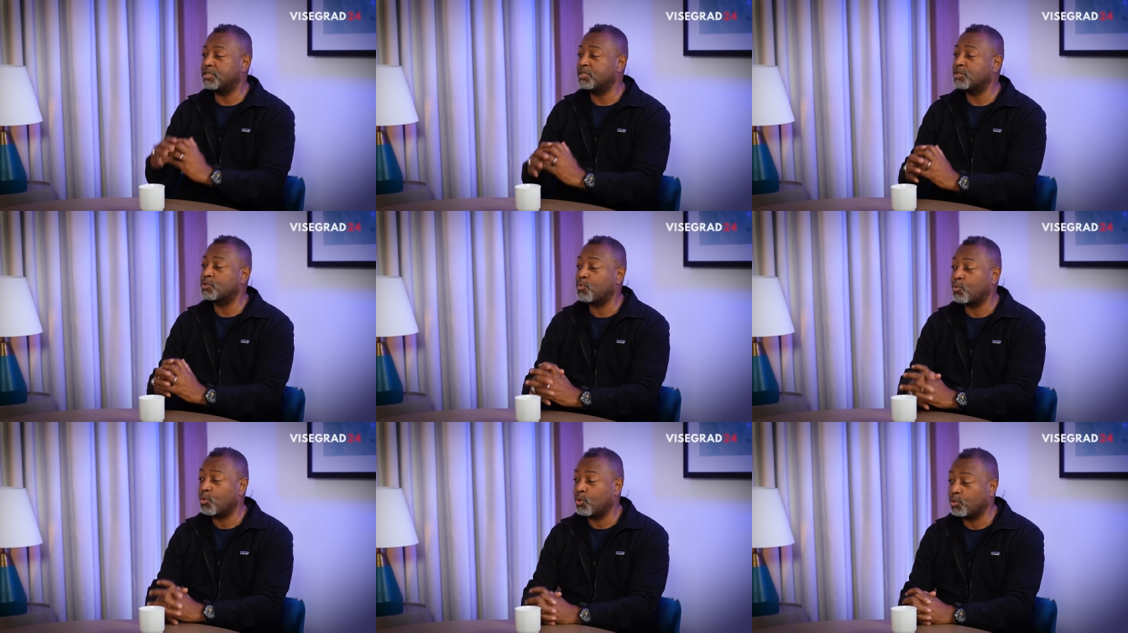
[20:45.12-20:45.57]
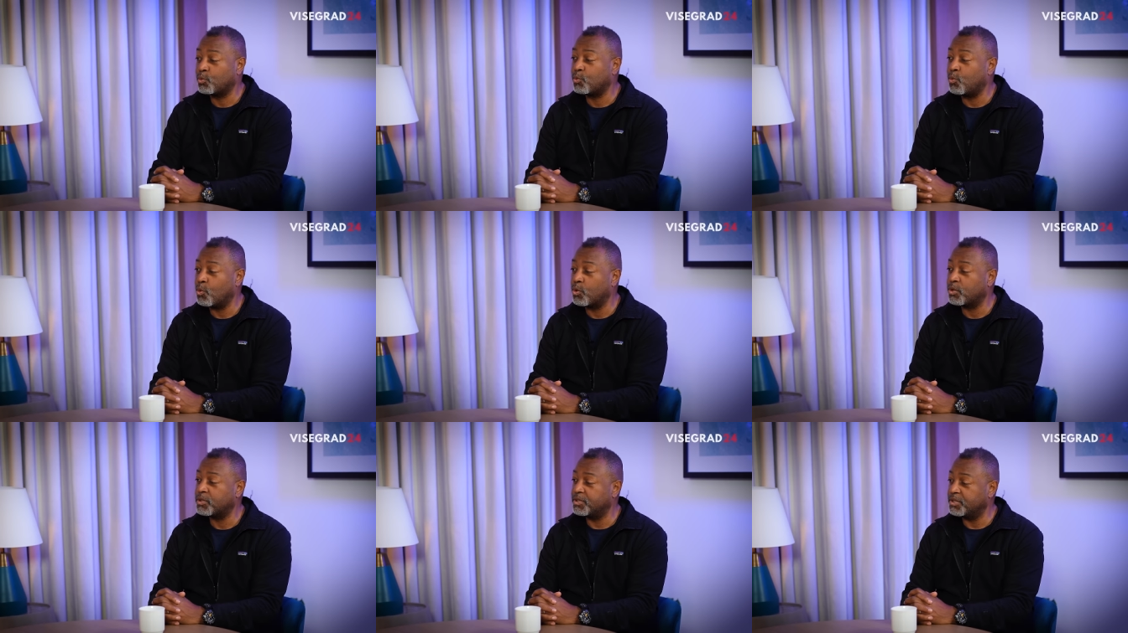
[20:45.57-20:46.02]
since World
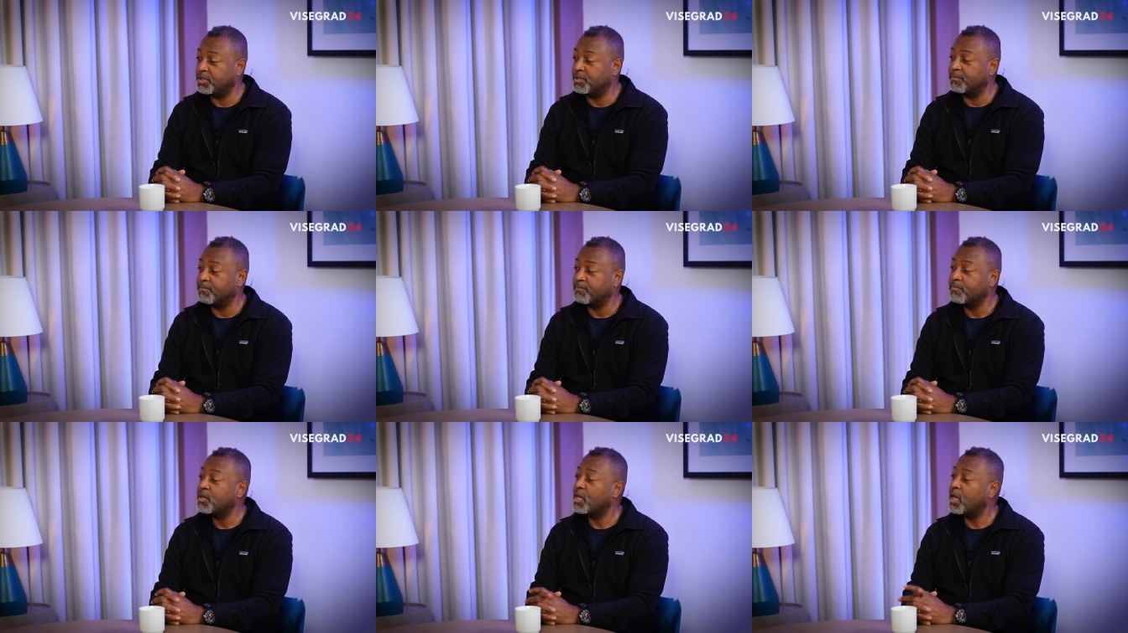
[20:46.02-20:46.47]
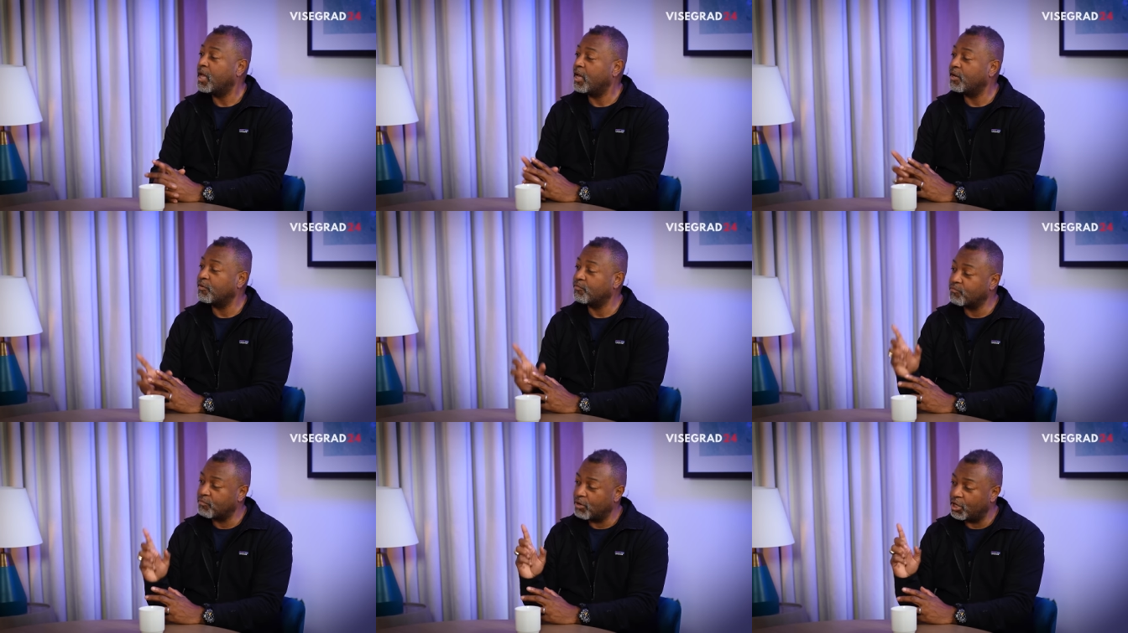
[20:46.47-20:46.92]
War II,
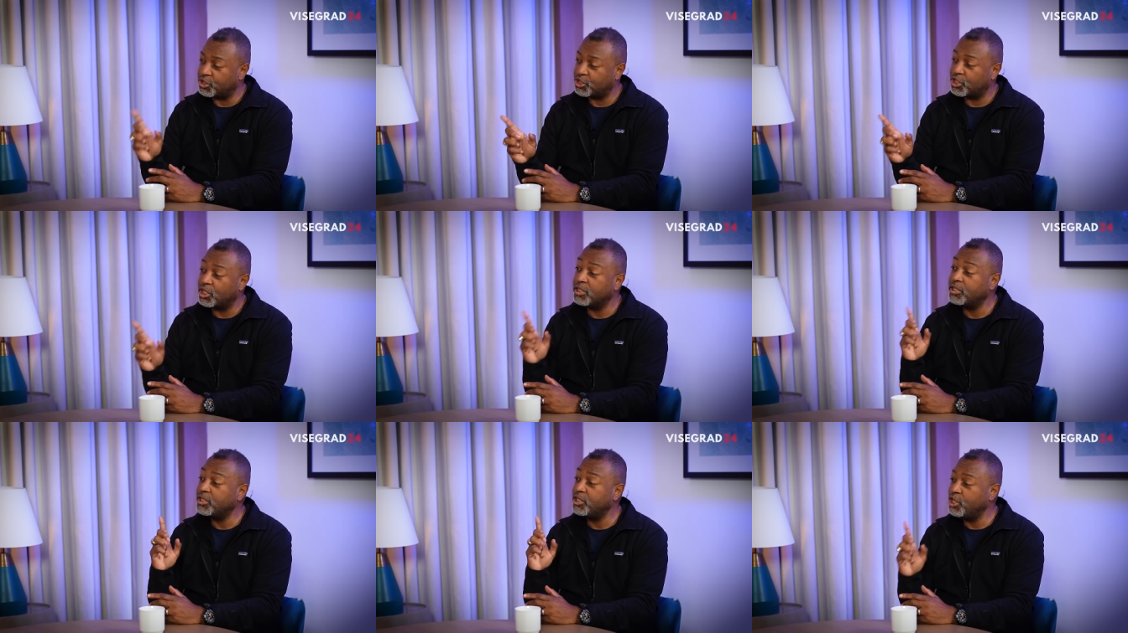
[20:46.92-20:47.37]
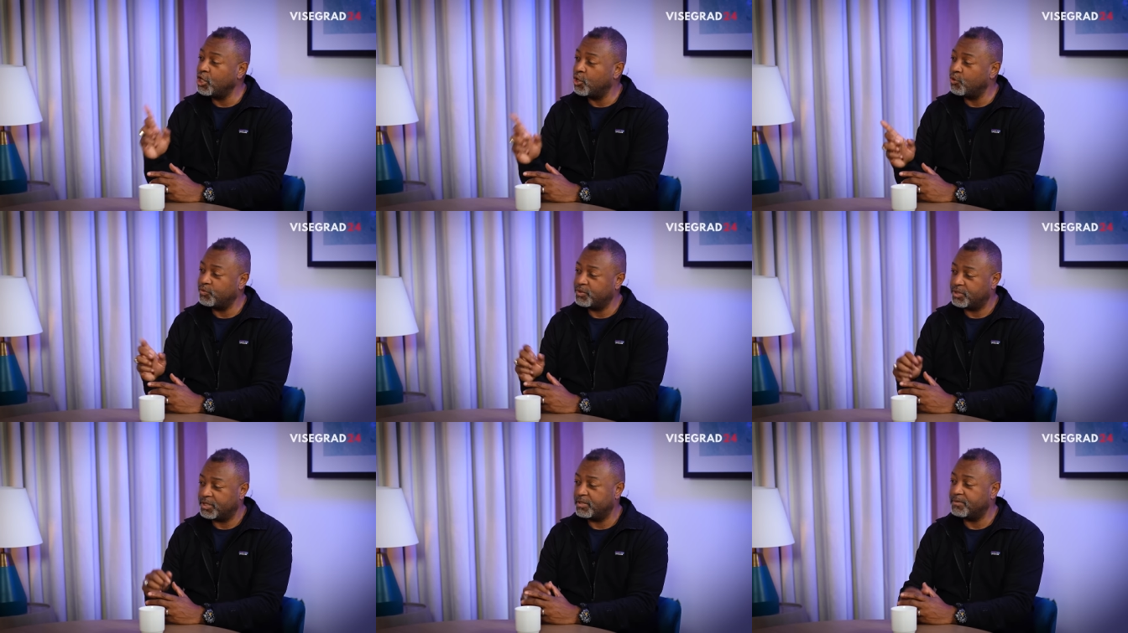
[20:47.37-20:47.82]
and Russia
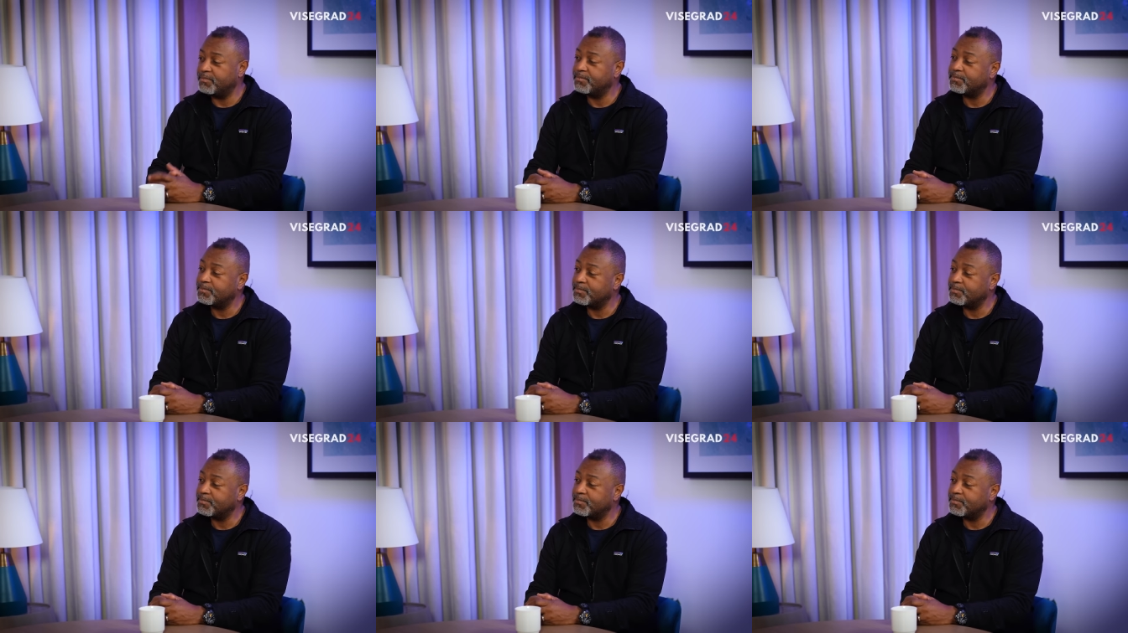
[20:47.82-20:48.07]
knows it.